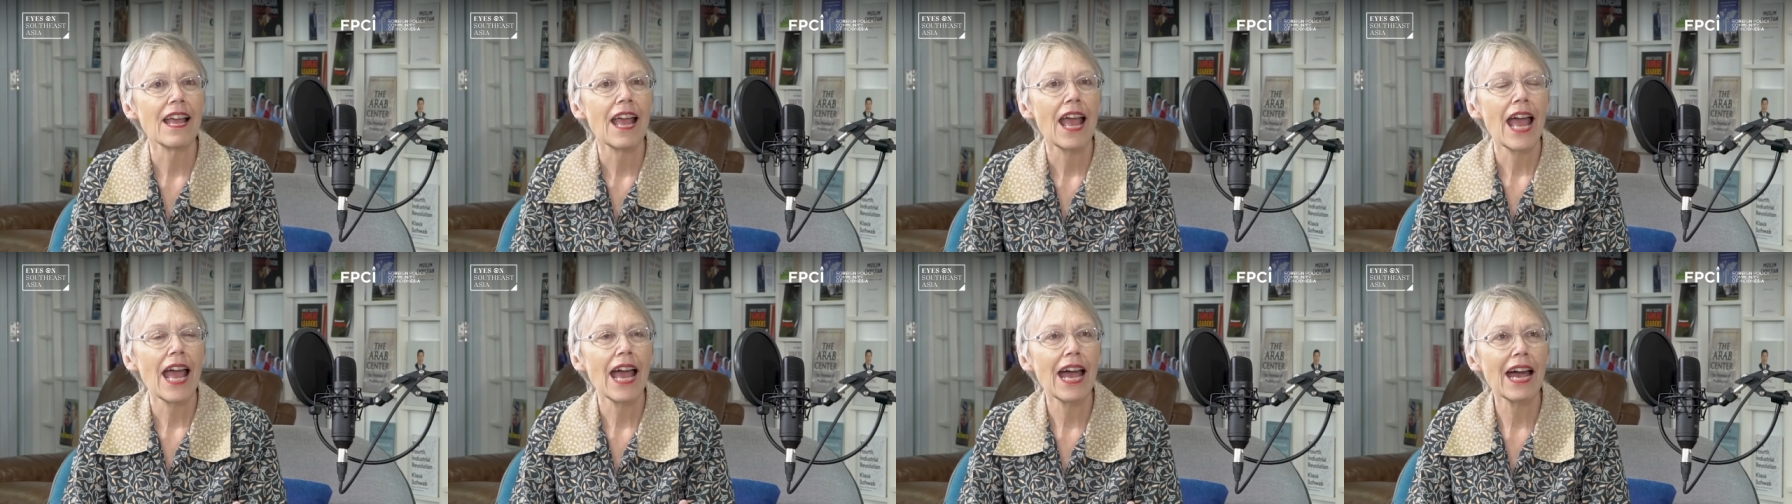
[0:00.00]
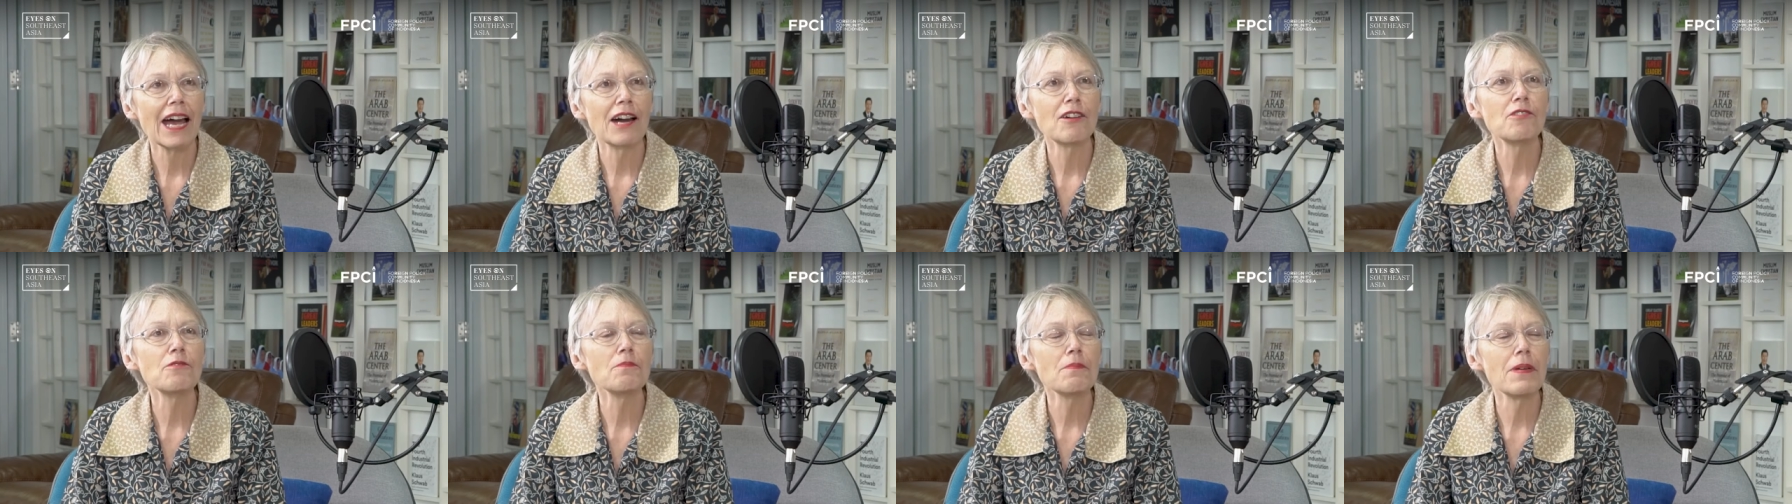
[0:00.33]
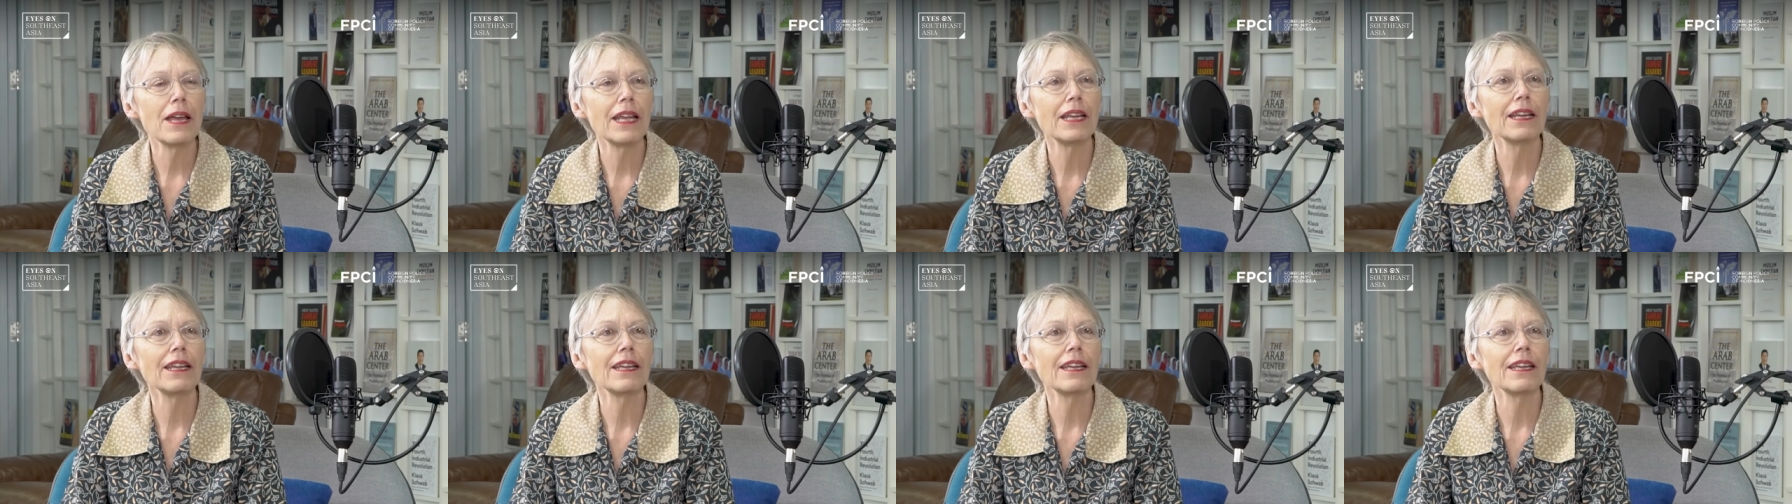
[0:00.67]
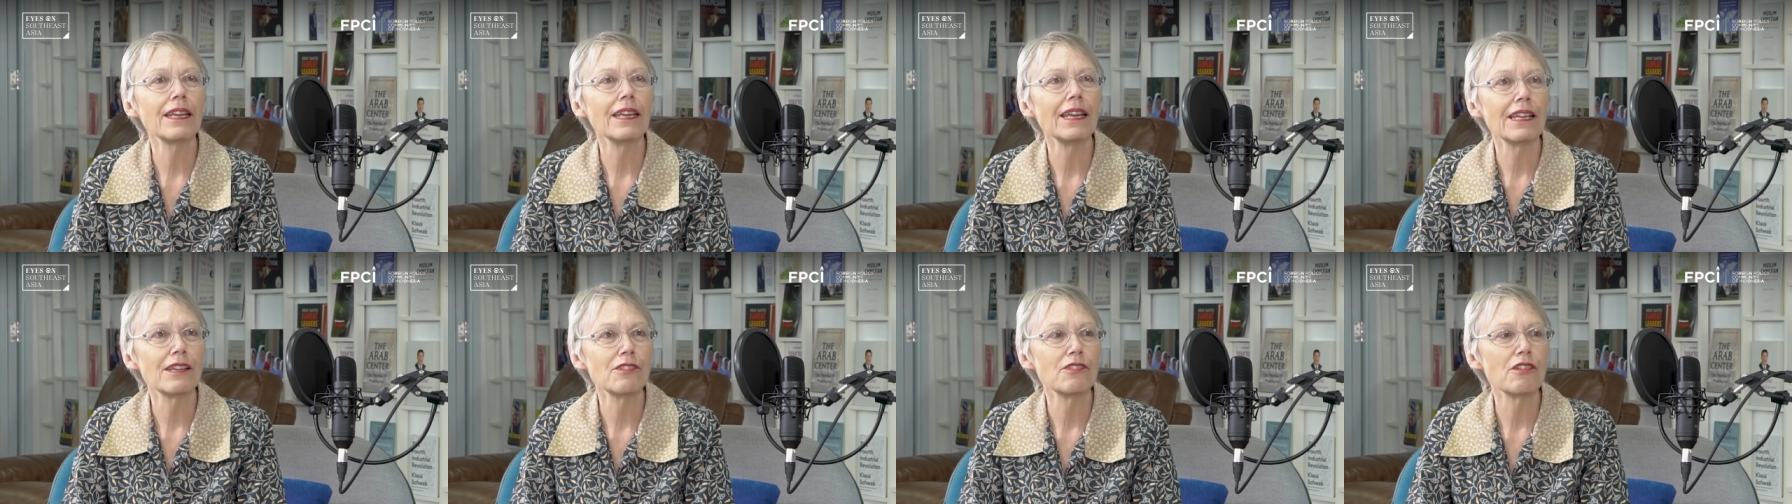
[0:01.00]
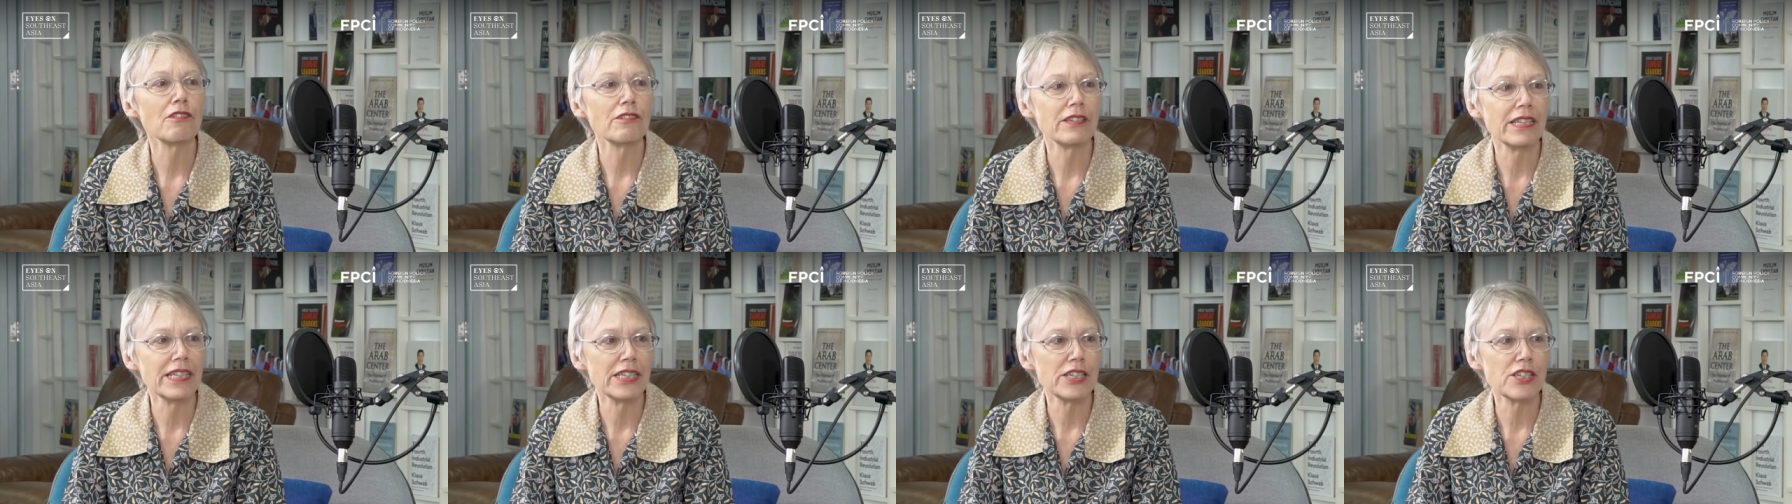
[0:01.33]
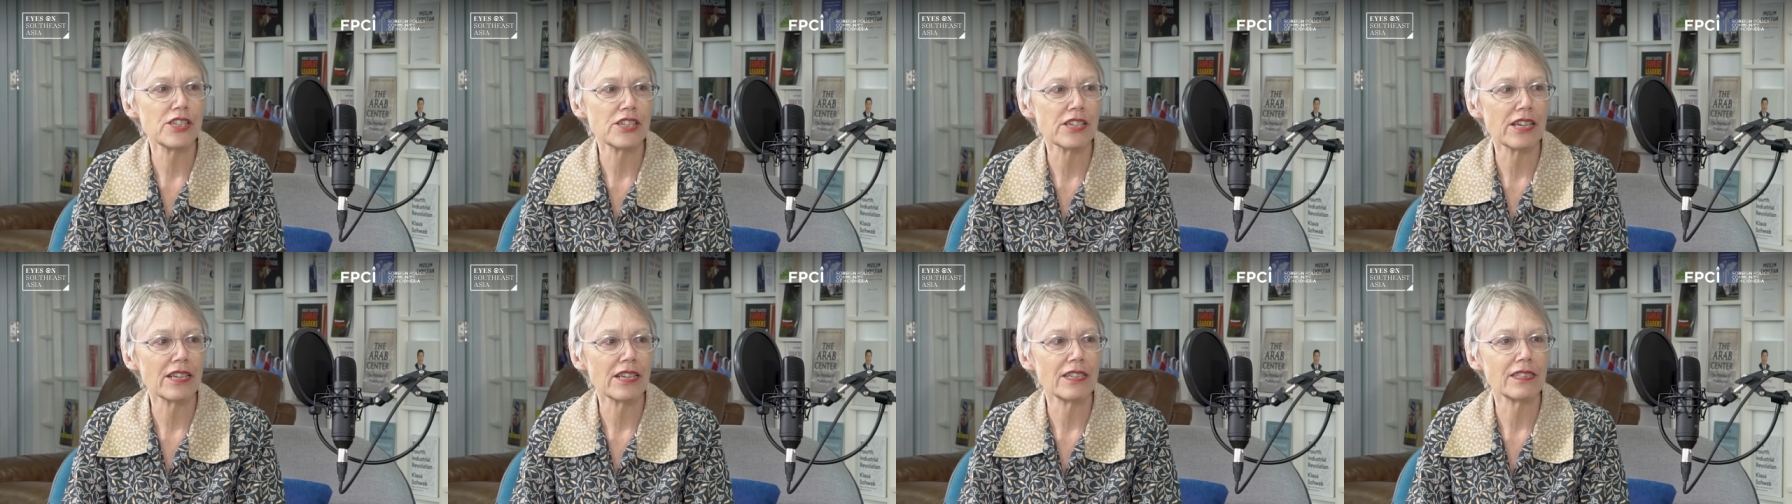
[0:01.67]
how many
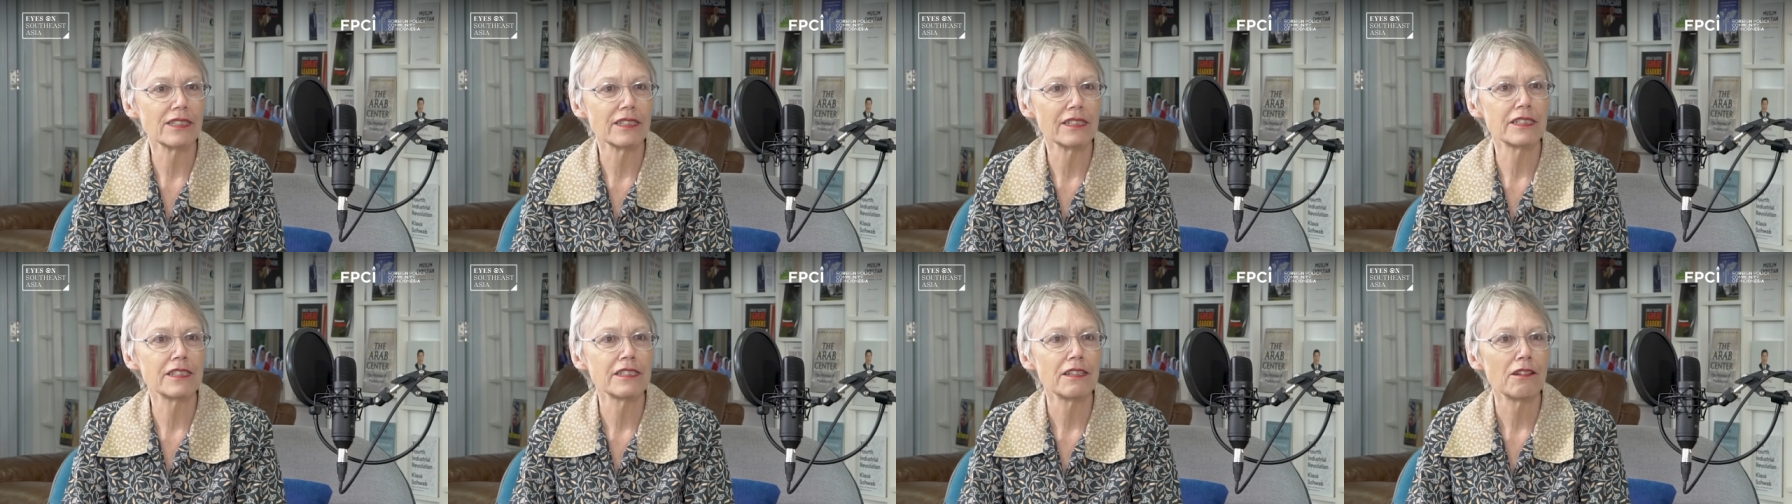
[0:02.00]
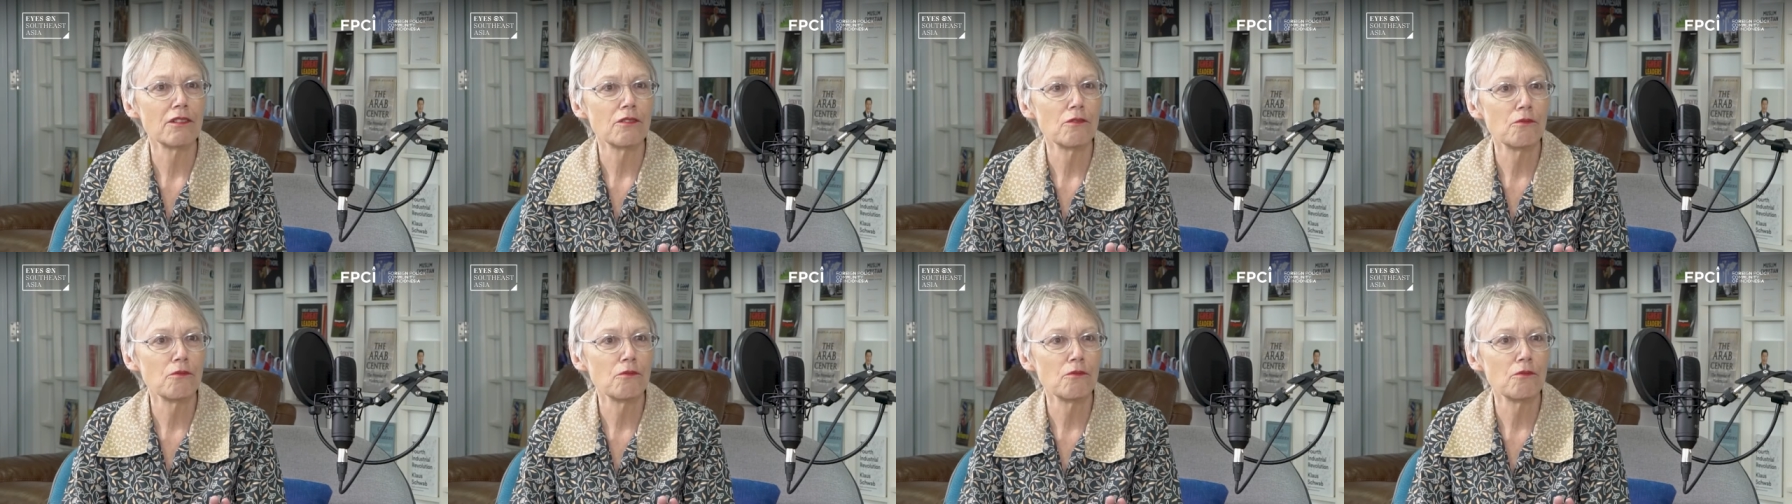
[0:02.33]
Indonesians